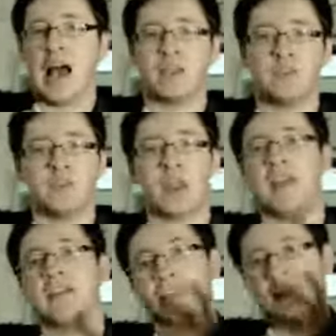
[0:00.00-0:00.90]
and you
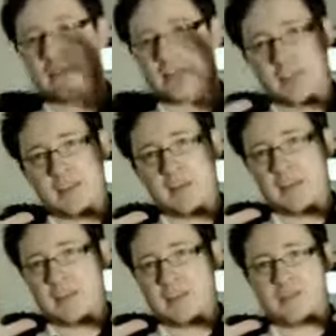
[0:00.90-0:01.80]
get like
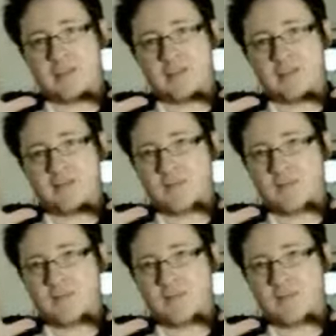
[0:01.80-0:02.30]
the uh,